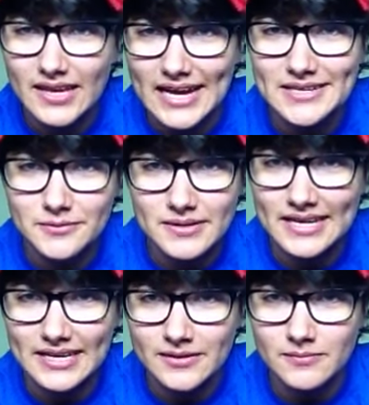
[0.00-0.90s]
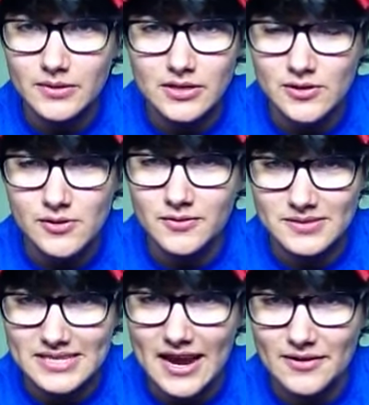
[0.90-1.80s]
I don't care. You don't
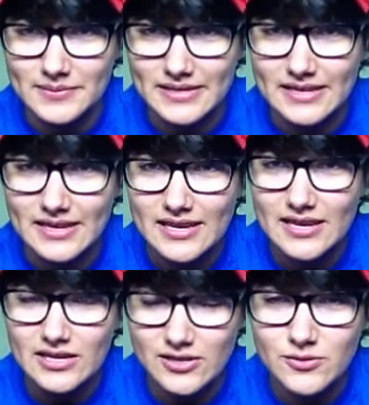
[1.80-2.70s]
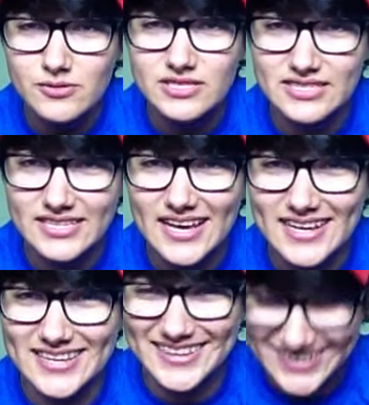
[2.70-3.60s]
scare me. You suck.